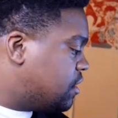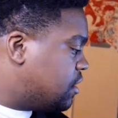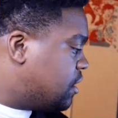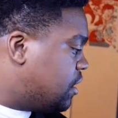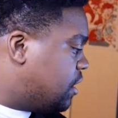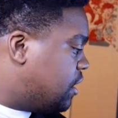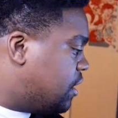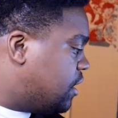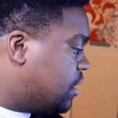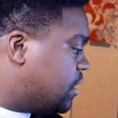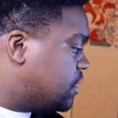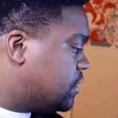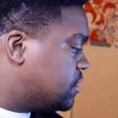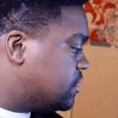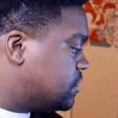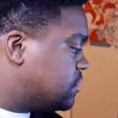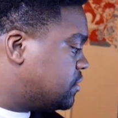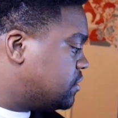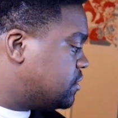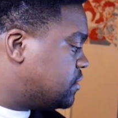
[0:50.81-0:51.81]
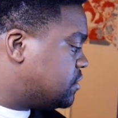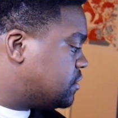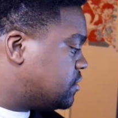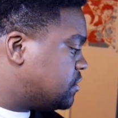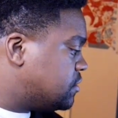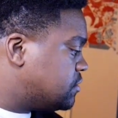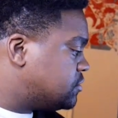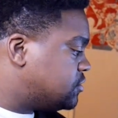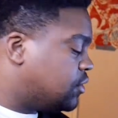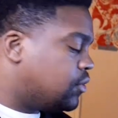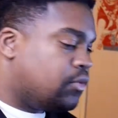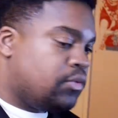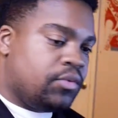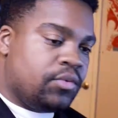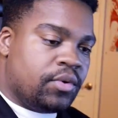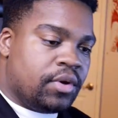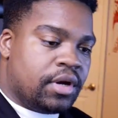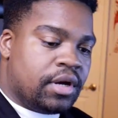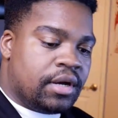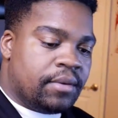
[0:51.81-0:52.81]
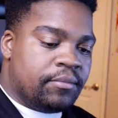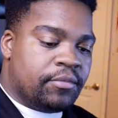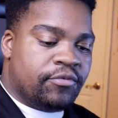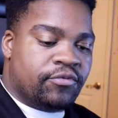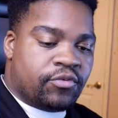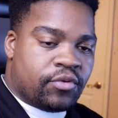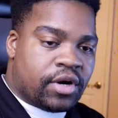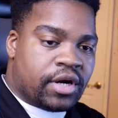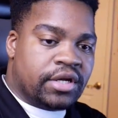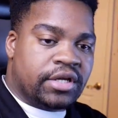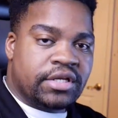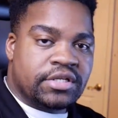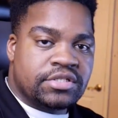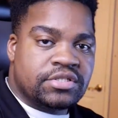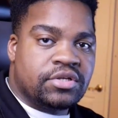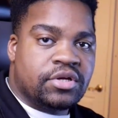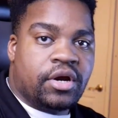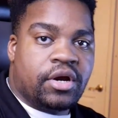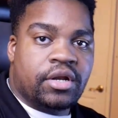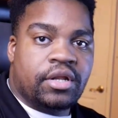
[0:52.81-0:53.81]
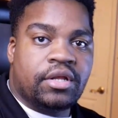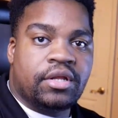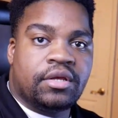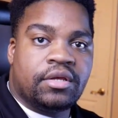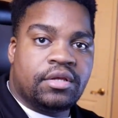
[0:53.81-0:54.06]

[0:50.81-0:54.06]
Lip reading: Uh, so before I get started,